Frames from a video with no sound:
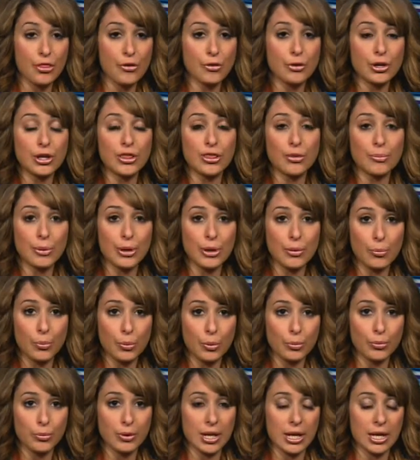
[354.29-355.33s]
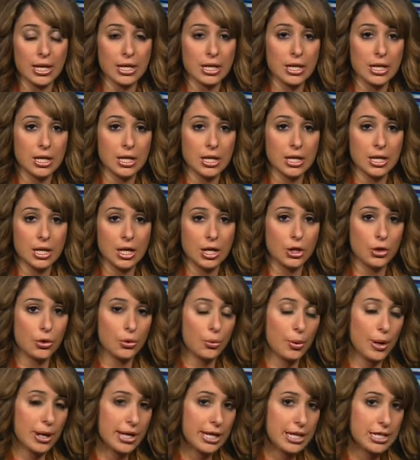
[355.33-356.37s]
33 wounded. A
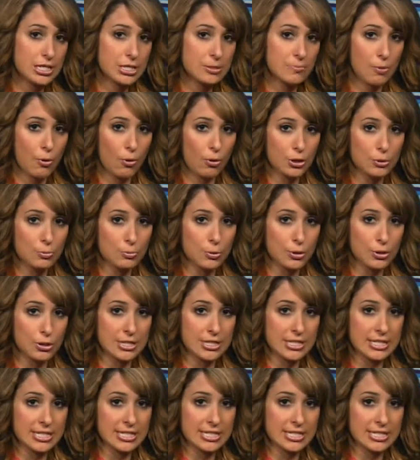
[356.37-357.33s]
Ukrainian spokesperson